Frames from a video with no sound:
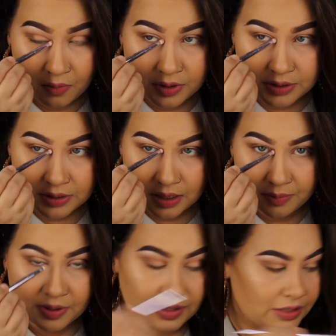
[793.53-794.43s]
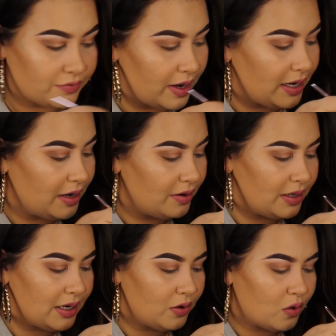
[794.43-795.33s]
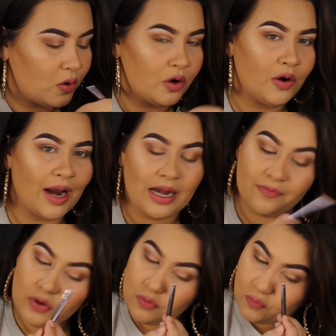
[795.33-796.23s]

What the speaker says: We're just gonna put this right here in the inner corner, and if you